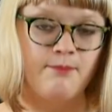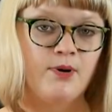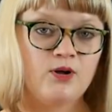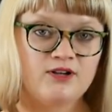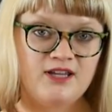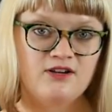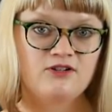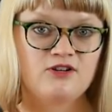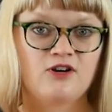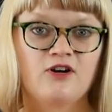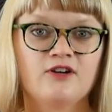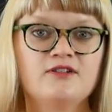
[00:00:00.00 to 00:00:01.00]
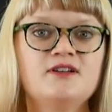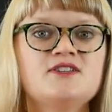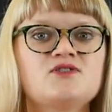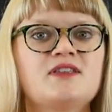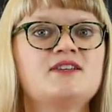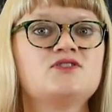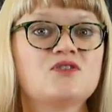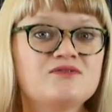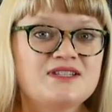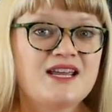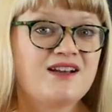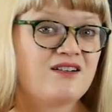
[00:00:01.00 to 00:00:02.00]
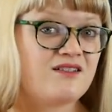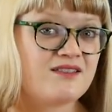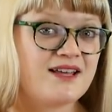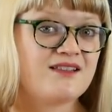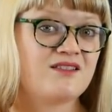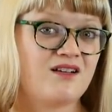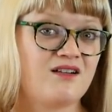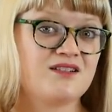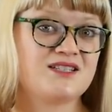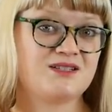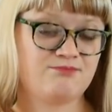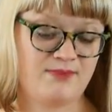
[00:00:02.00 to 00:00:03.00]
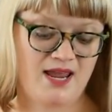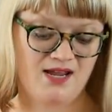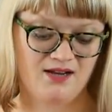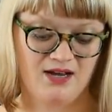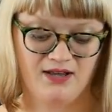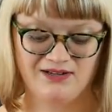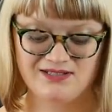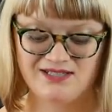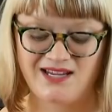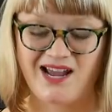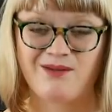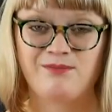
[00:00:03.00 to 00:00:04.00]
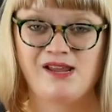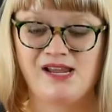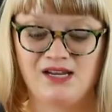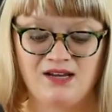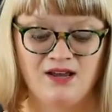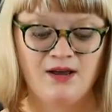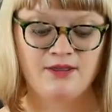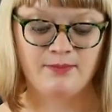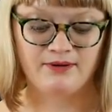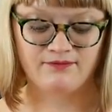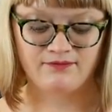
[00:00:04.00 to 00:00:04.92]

bulkier yarn, so they don't take all that long to make. Honestly, I made my